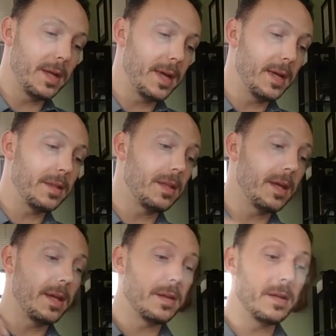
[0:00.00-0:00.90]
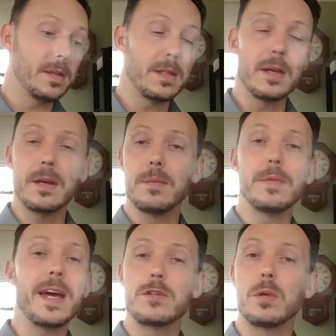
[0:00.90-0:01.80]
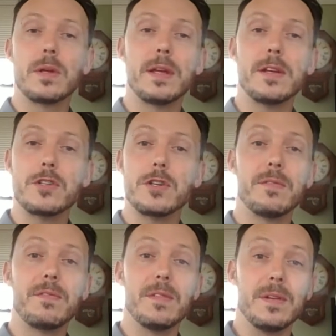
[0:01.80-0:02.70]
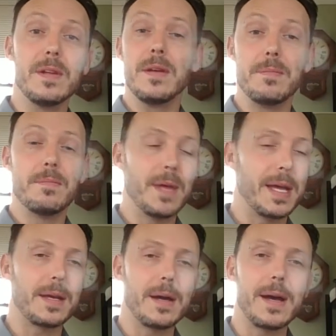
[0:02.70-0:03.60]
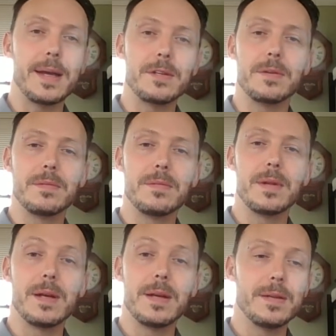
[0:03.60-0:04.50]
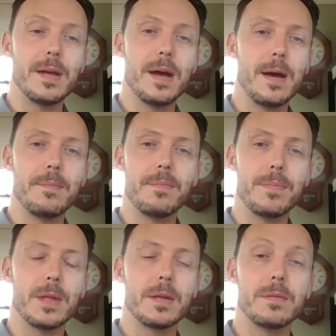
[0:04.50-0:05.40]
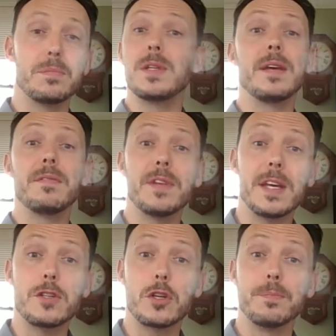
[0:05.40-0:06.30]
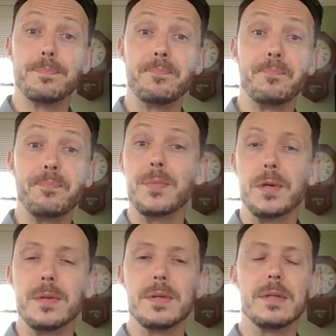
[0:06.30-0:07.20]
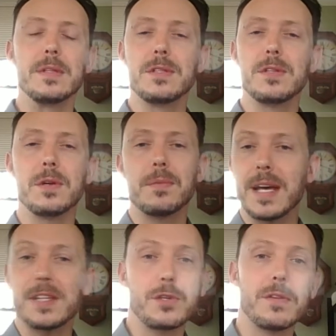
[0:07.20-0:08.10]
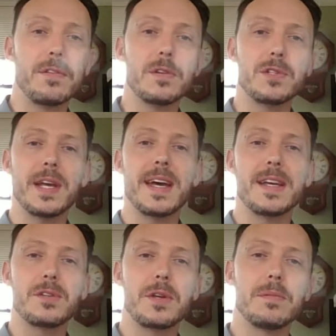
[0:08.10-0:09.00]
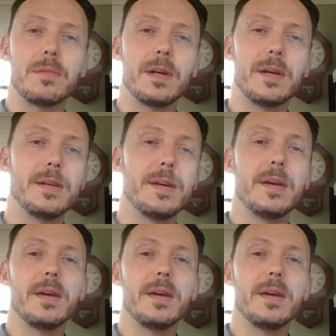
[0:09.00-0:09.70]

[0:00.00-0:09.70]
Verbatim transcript: and then the natural condition of uh, mankind right? Um, the state of nature. Uh, so that's your first task, right?